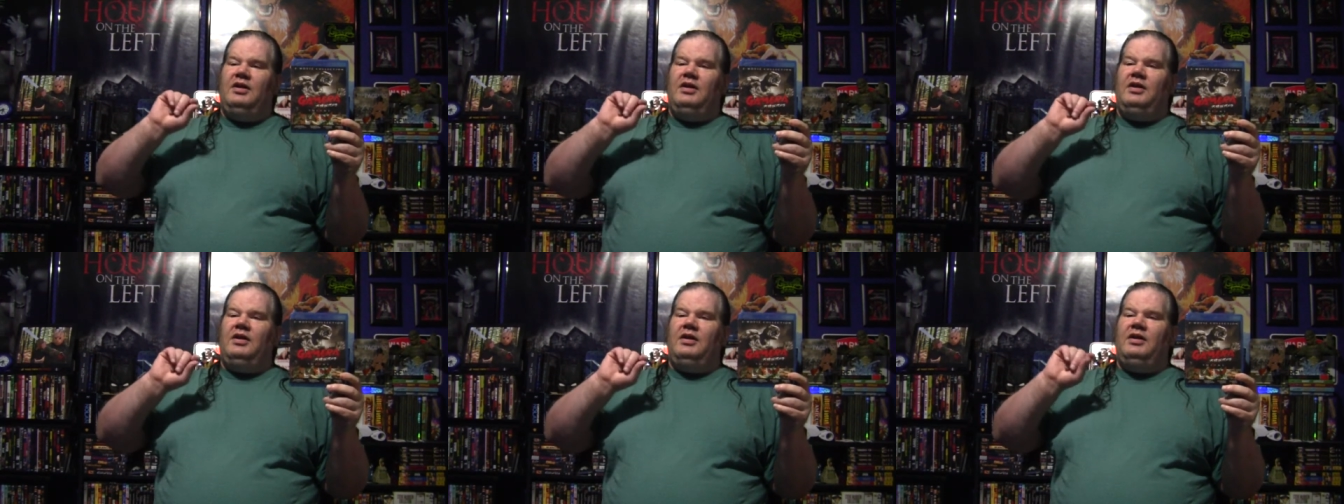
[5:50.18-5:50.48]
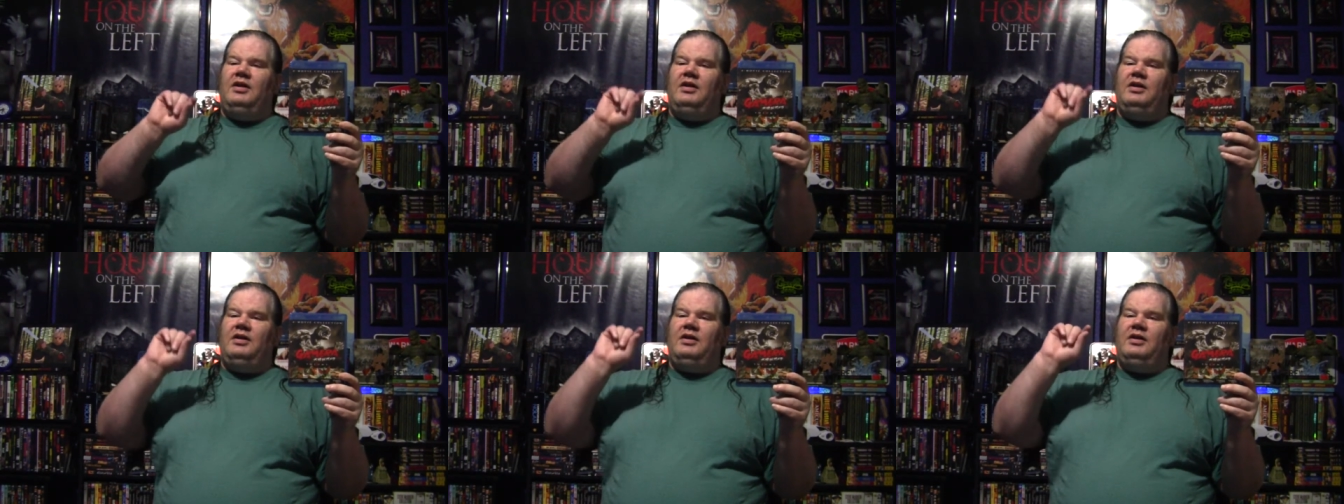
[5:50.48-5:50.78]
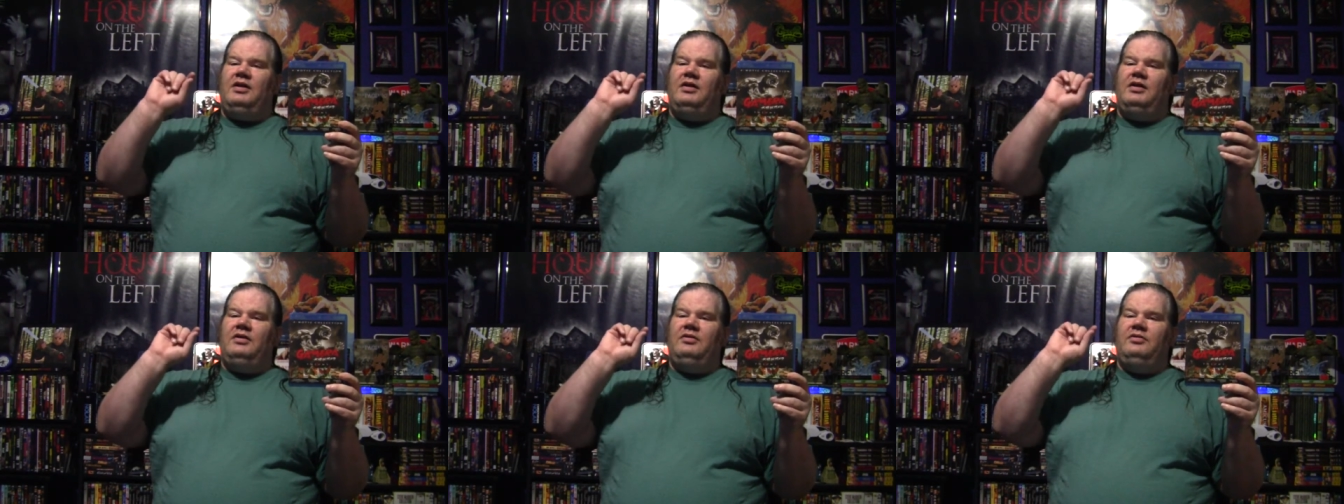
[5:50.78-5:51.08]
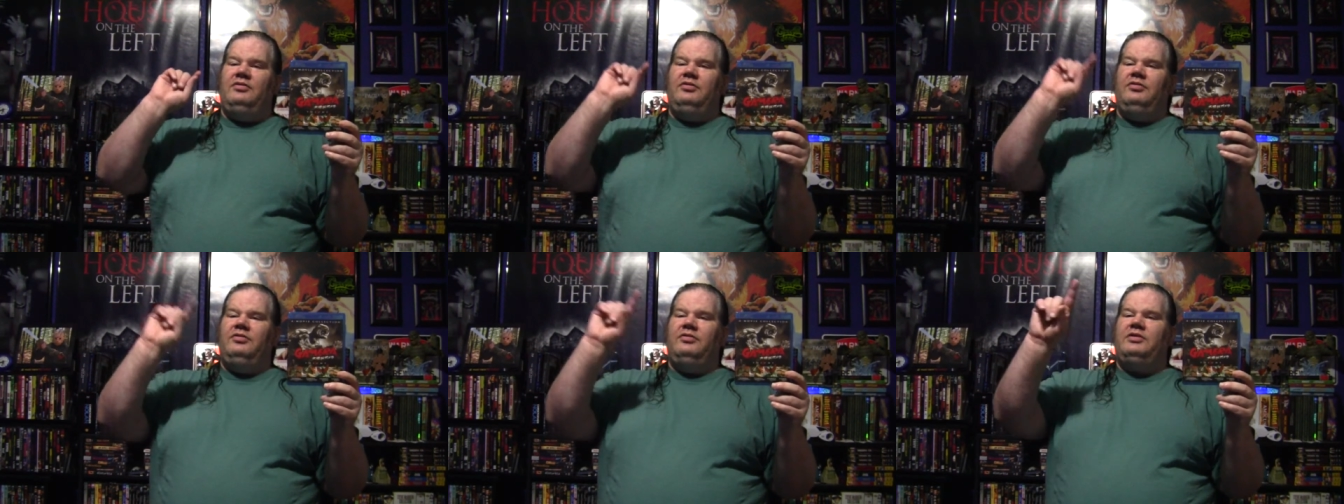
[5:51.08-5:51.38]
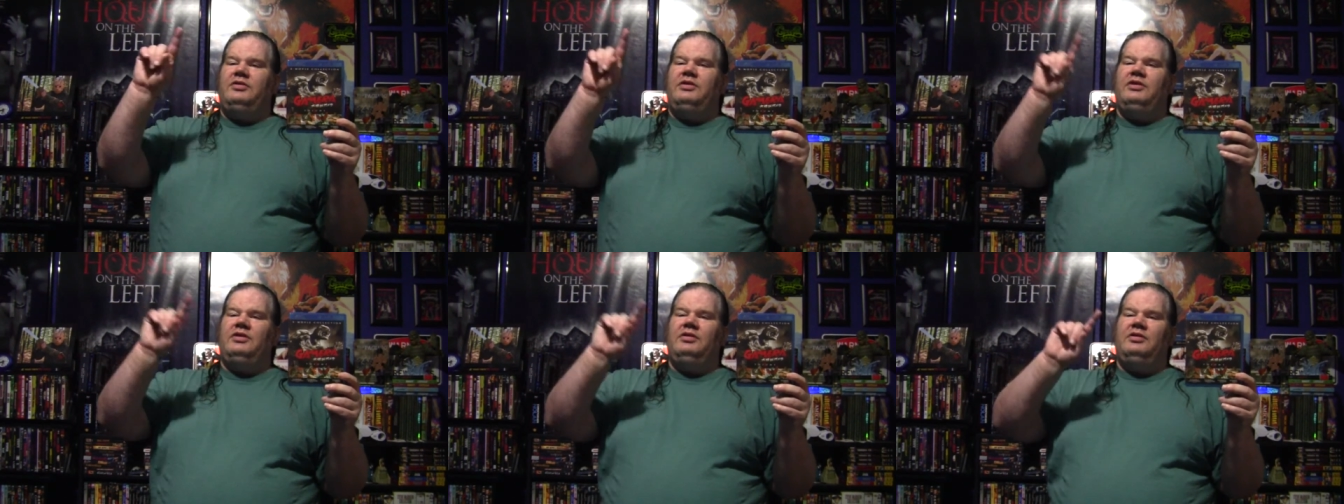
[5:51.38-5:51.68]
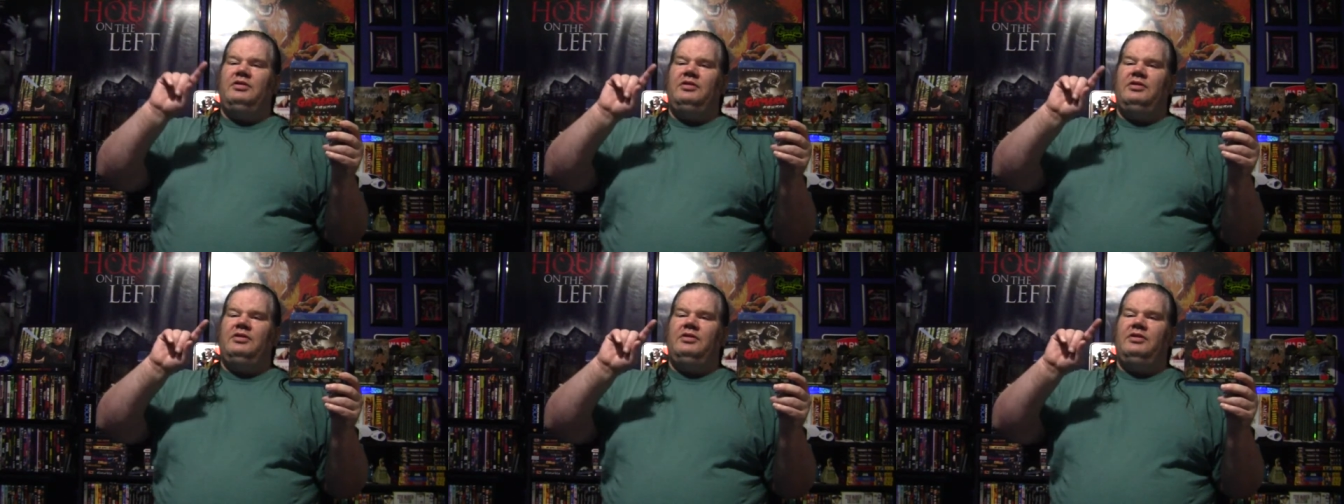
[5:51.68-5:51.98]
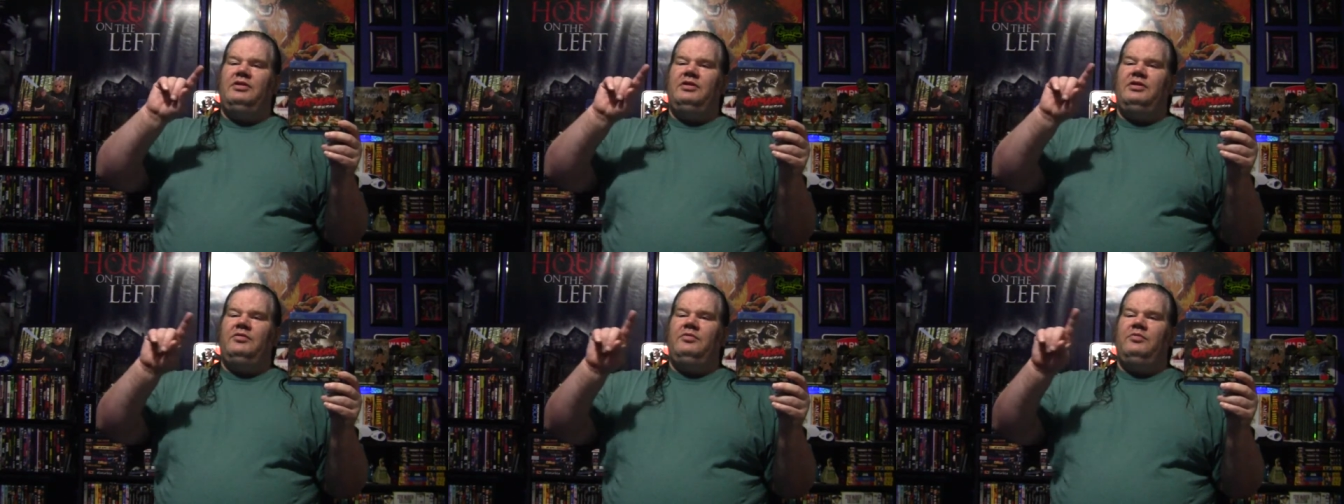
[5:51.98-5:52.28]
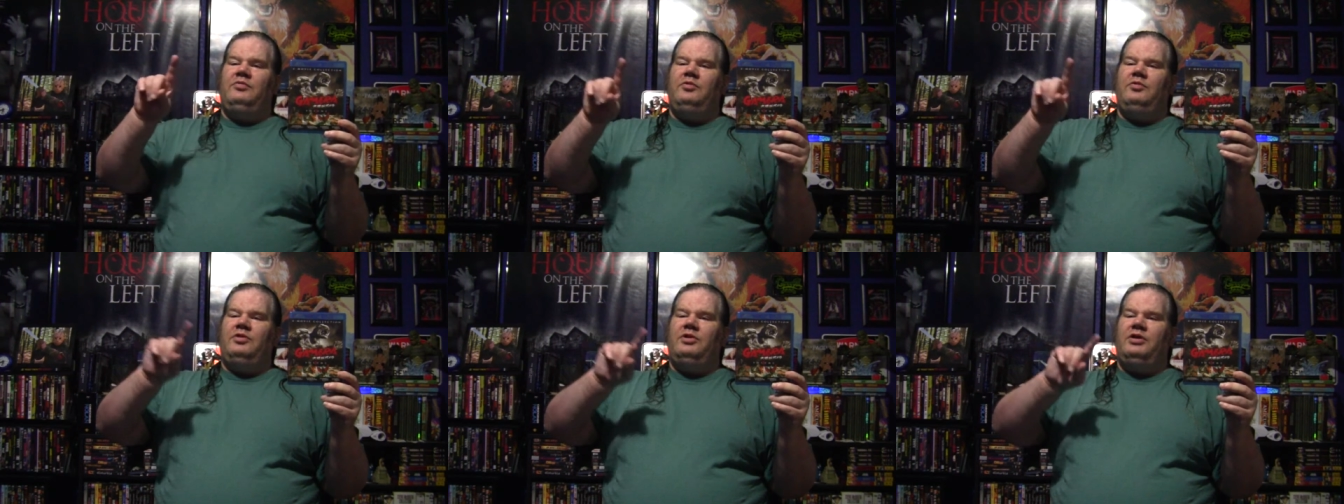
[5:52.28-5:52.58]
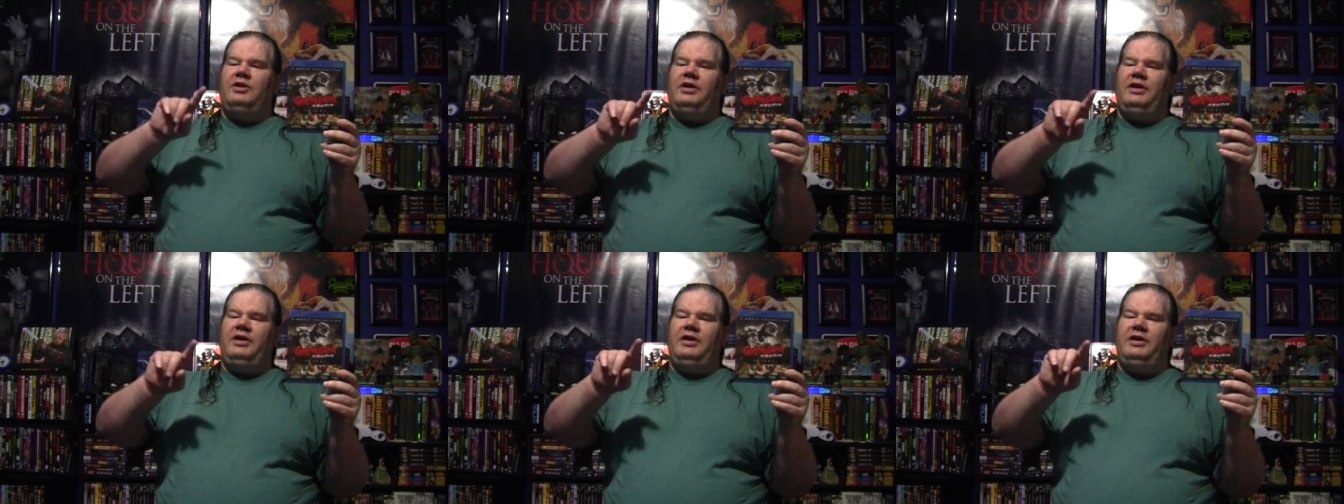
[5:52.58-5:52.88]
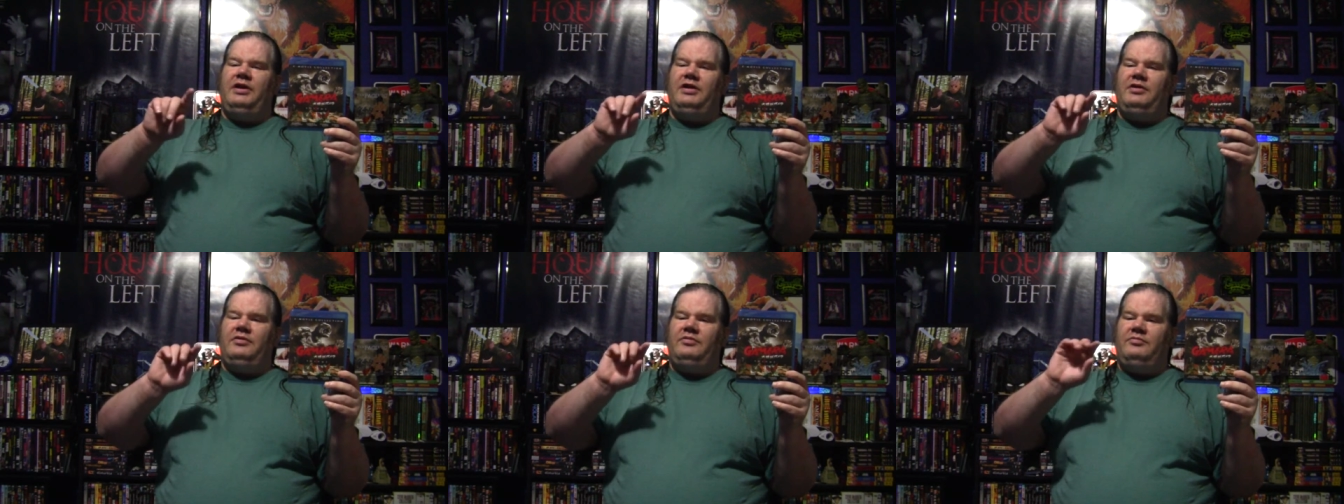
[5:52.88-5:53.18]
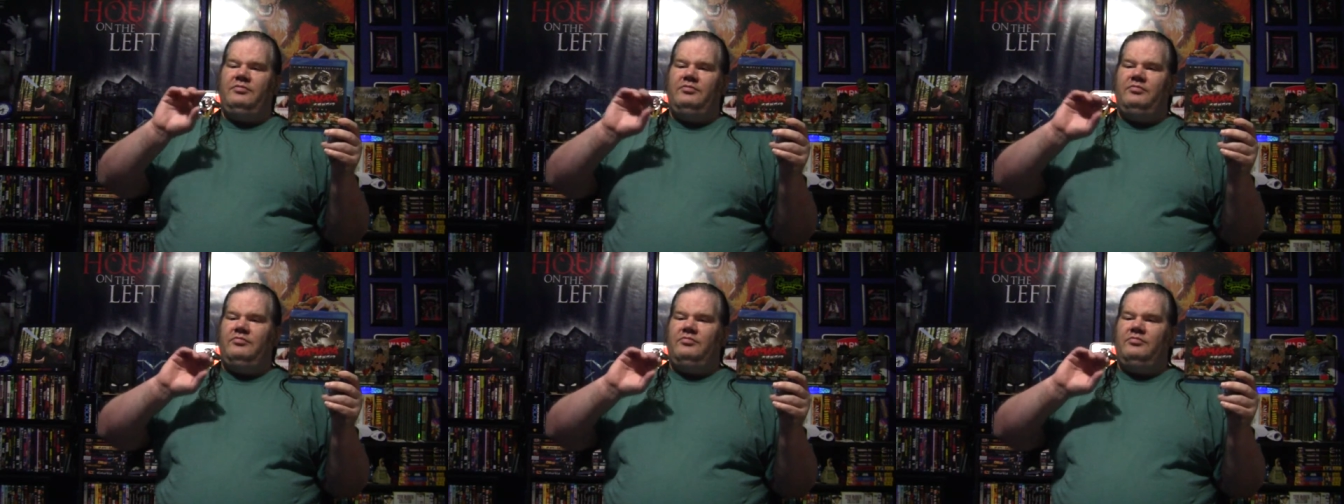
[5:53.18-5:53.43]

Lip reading: Nuclear warhead.